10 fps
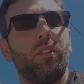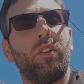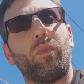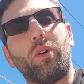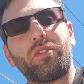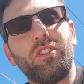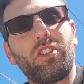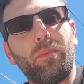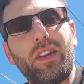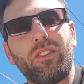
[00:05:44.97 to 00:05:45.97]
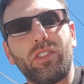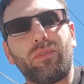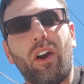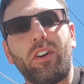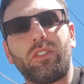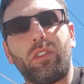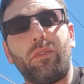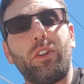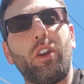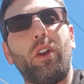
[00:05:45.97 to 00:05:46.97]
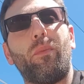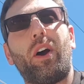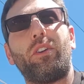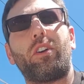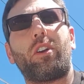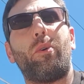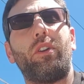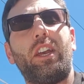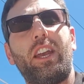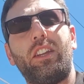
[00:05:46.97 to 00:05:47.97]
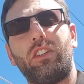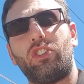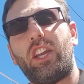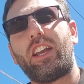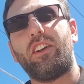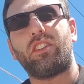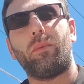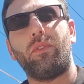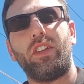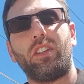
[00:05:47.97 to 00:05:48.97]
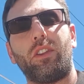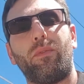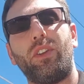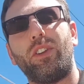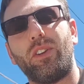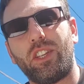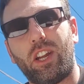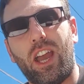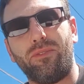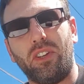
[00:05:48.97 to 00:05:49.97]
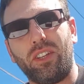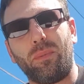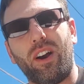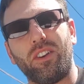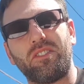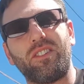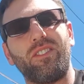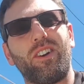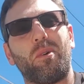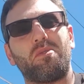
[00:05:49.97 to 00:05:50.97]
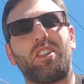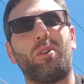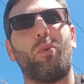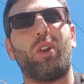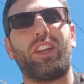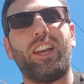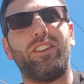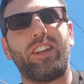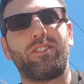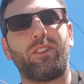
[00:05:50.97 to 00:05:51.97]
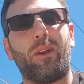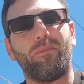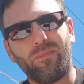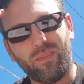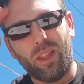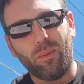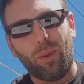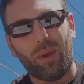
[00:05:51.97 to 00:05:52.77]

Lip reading: Well, since you made it this far into the video, why not go ahead and check out some of these other videos that I have done in the past. I'll see you all again next time. Bye